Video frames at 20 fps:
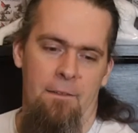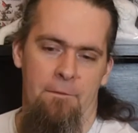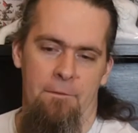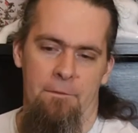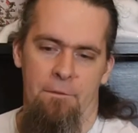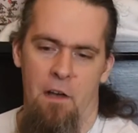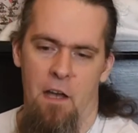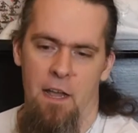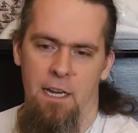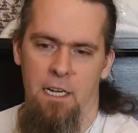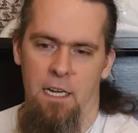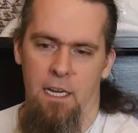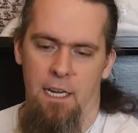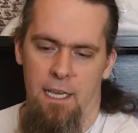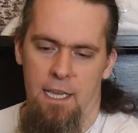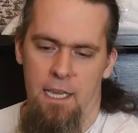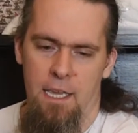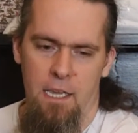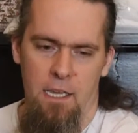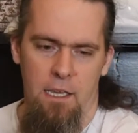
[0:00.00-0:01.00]

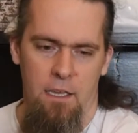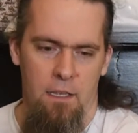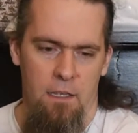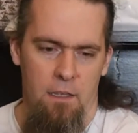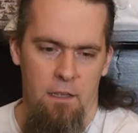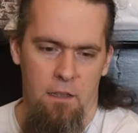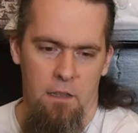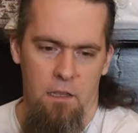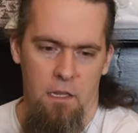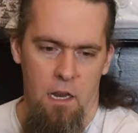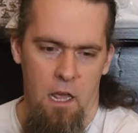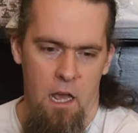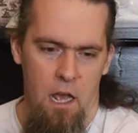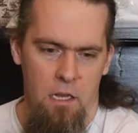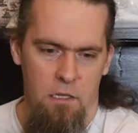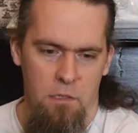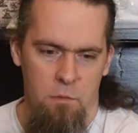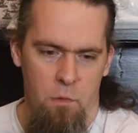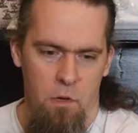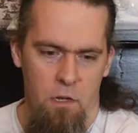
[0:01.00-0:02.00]
Finally, the
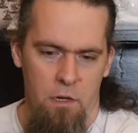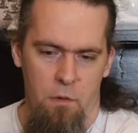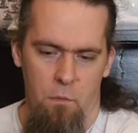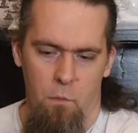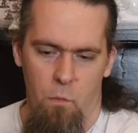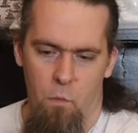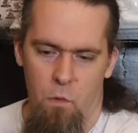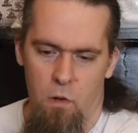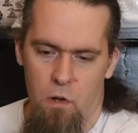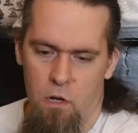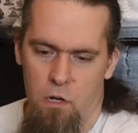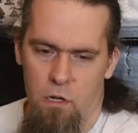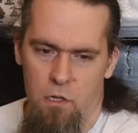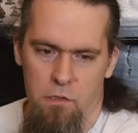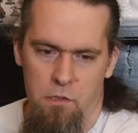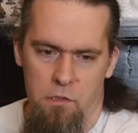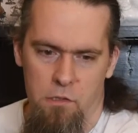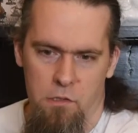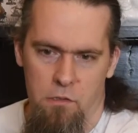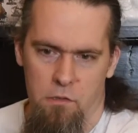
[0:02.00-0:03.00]
last one
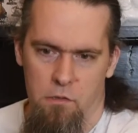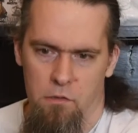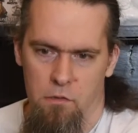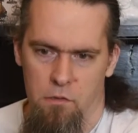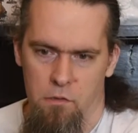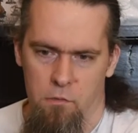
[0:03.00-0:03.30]
was,